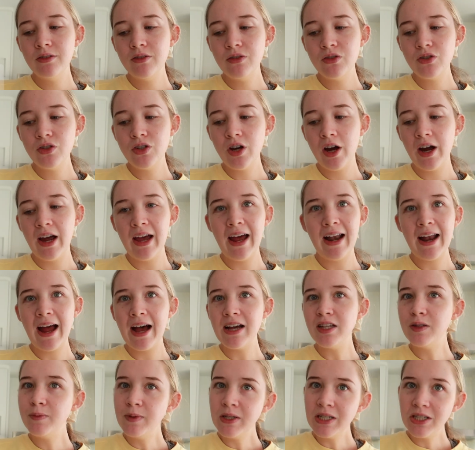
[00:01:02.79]
So it
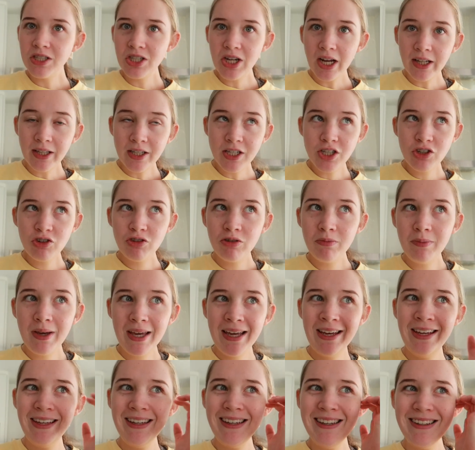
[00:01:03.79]
has been a challenge for
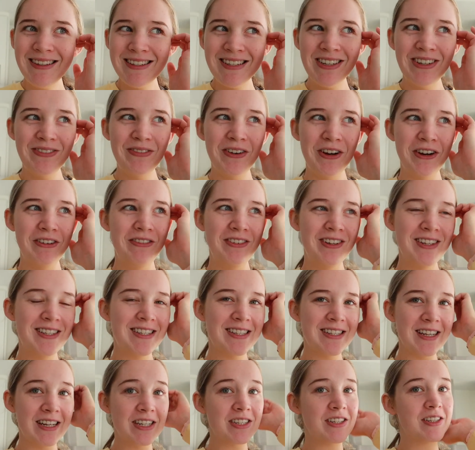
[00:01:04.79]
me to move into
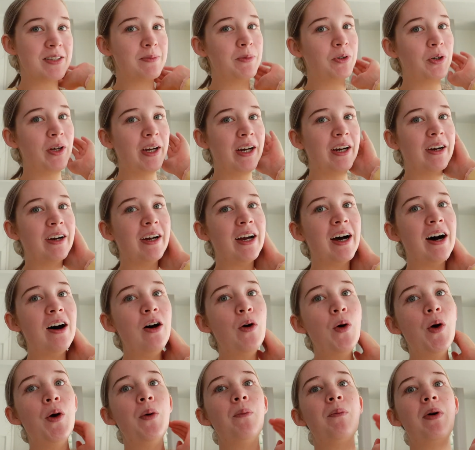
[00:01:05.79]
such a small area,
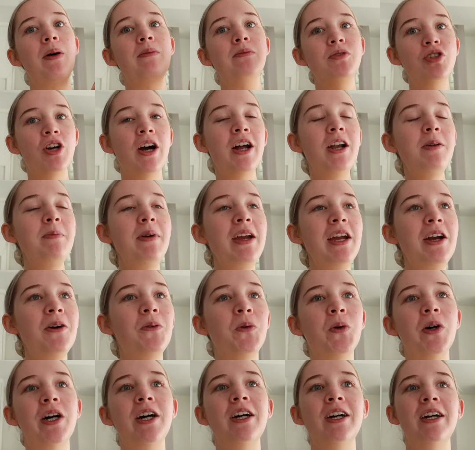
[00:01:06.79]
but I'm trying to make it
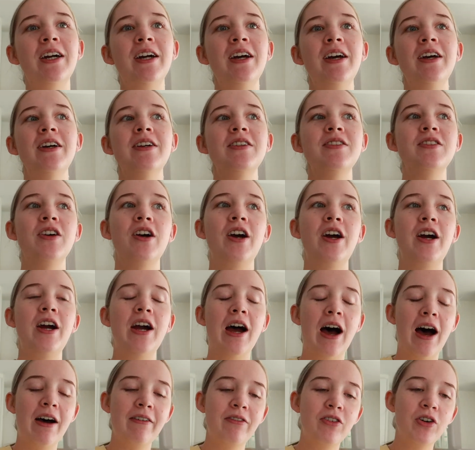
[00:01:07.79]
work. So
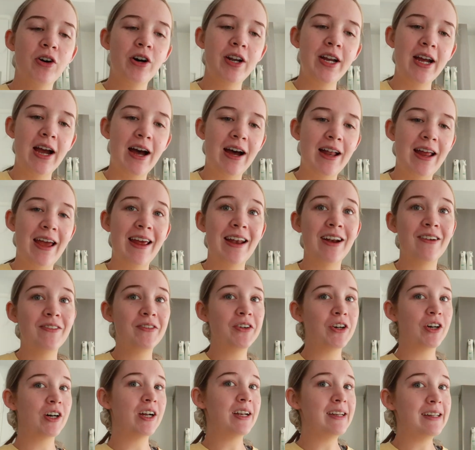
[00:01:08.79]
I've gone out and I've
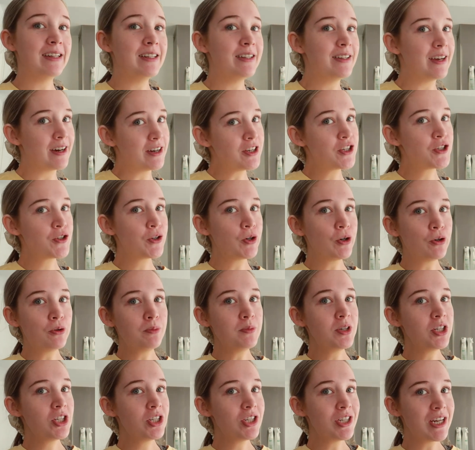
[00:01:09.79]
got an industrial
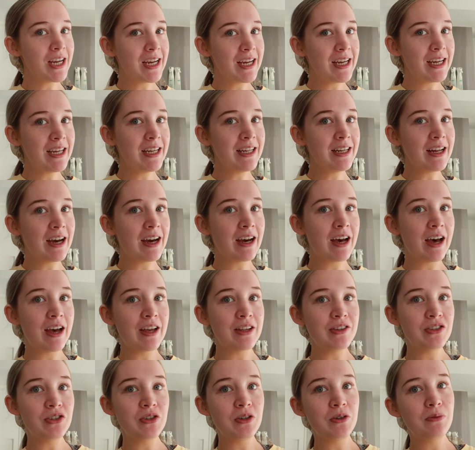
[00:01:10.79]
machine,
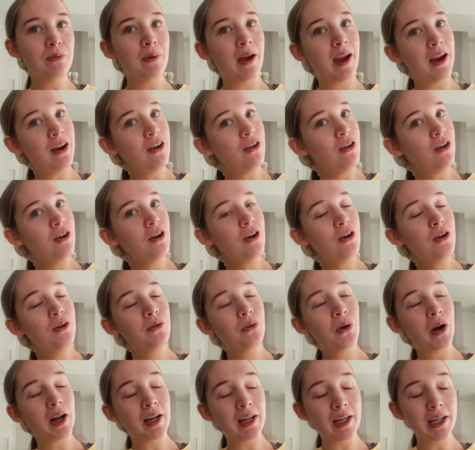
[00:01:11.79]
as you may know
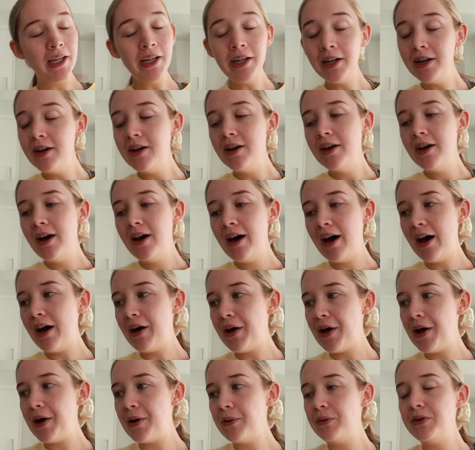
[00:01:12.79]
already,
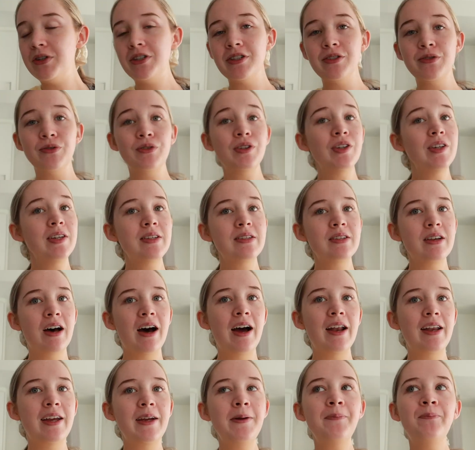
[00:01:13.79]
uh, which is really
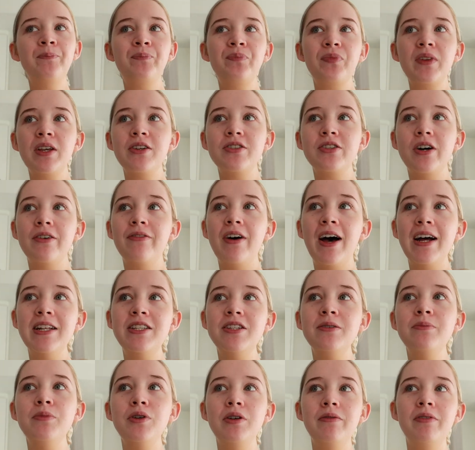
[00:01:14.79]
exciting. So I've had
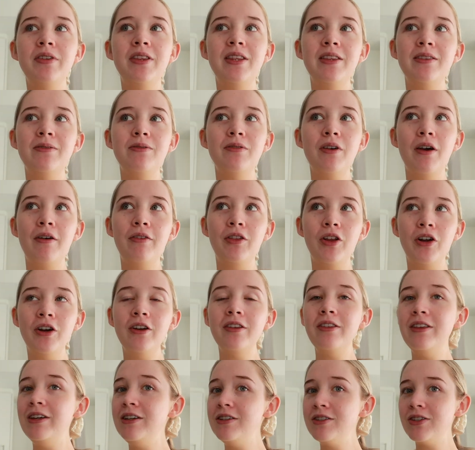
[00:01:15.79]
to move a lot
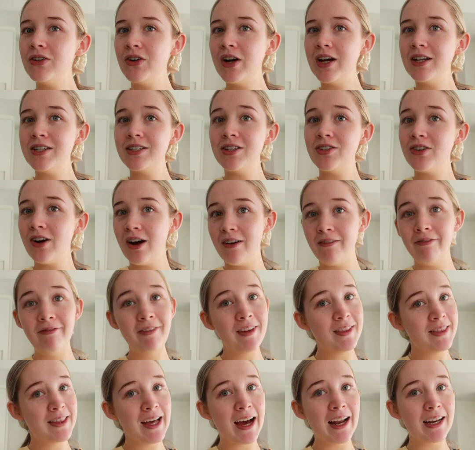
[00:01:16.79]
of things around to try and
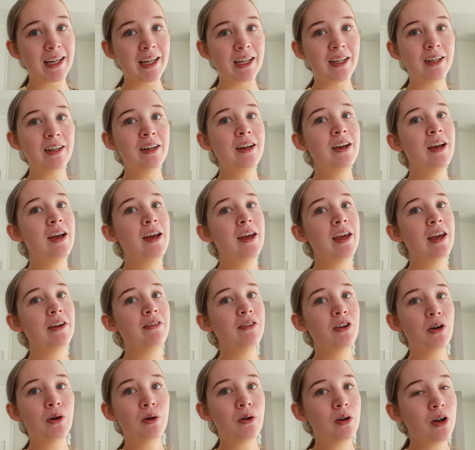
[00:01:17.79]
fit that in. If
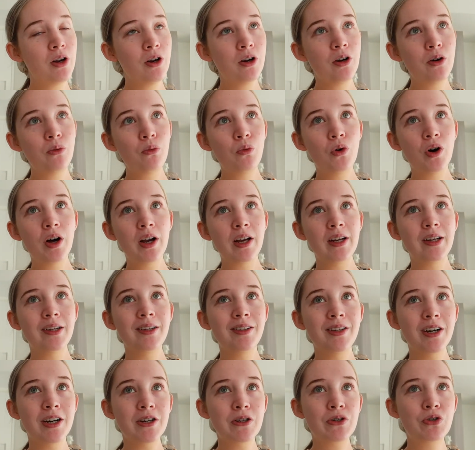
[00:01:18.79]
you don't know what an
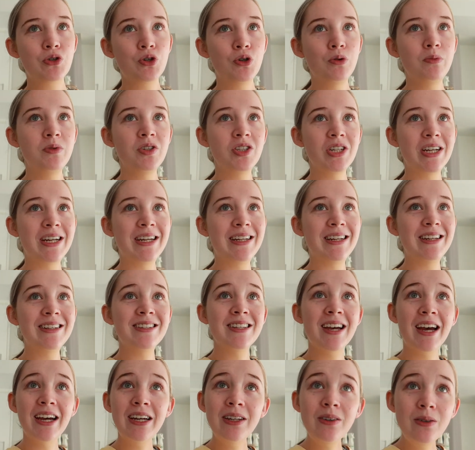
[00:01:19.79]
industrial machine
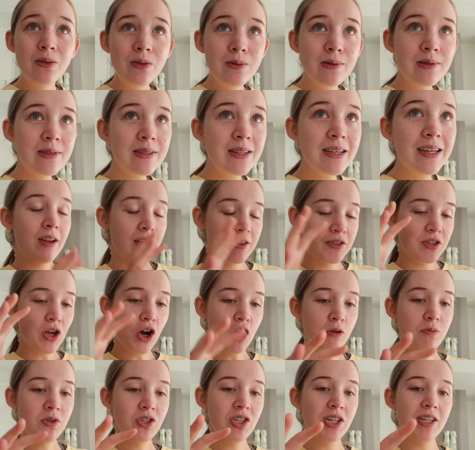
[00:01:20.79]
entails, a
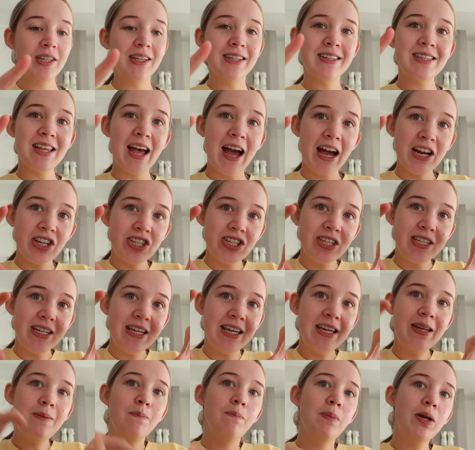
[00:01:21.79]
sewing machine that's actually
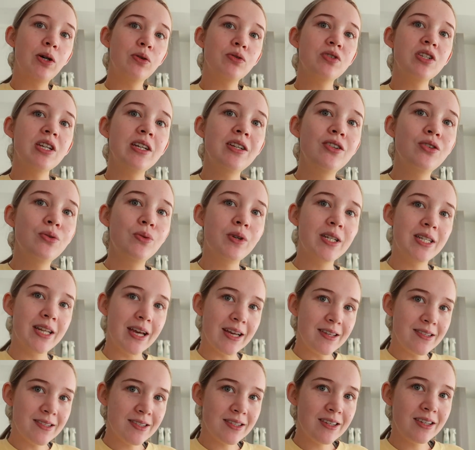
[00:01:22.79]
inbuilt into a
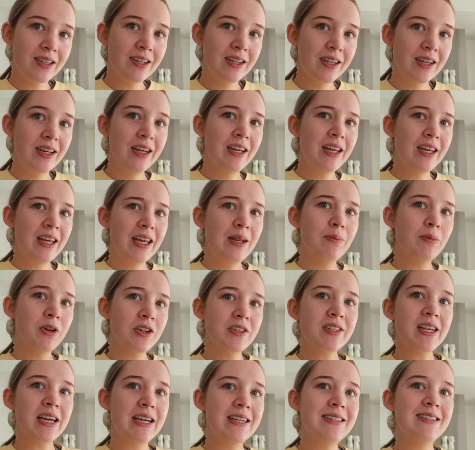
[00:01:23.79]
desk in
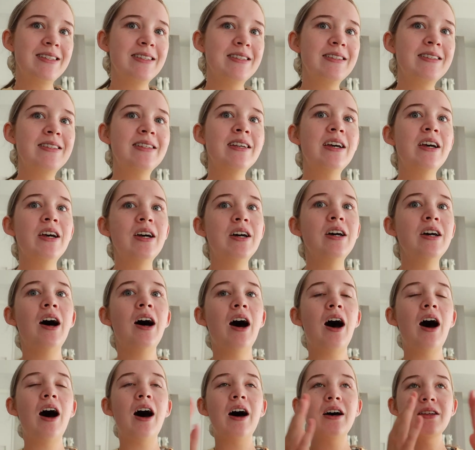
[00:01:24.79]
most cases.
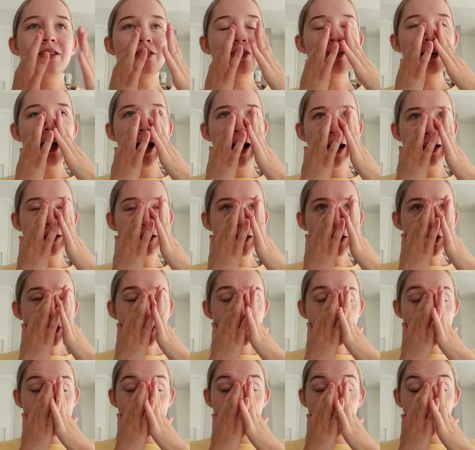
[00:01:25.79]
Uh, so it has its
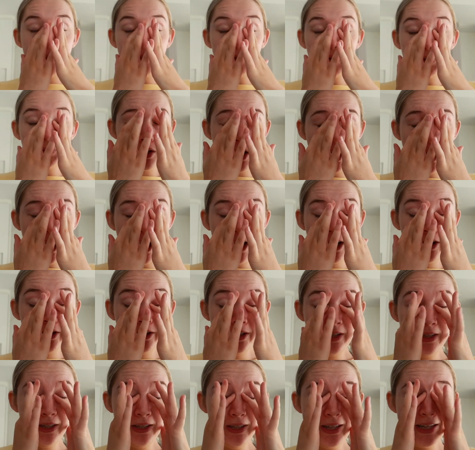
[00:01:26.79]
own table. So I
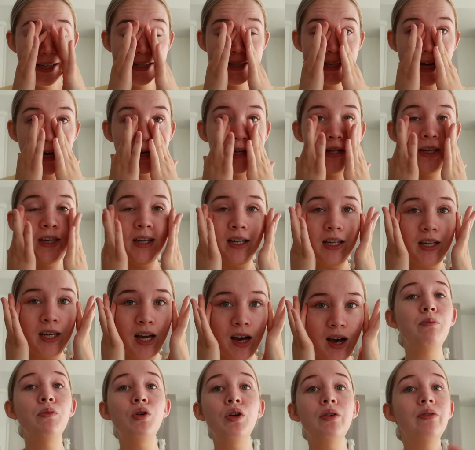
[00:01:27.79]
couldn't exactly
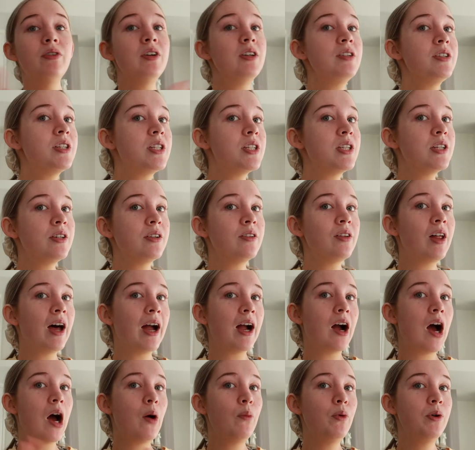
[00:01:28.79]
move it
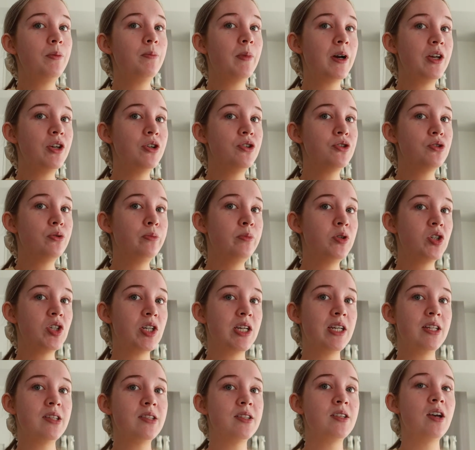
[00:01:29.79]
like I would my usual
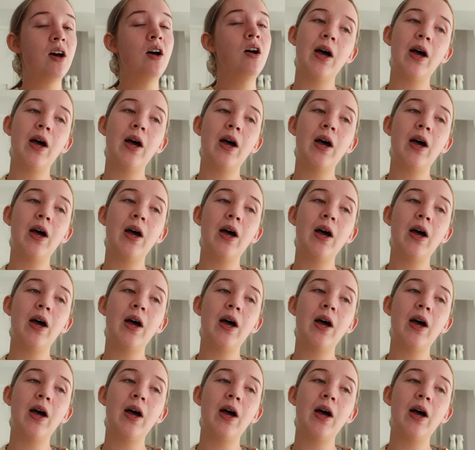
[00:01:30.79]
machines.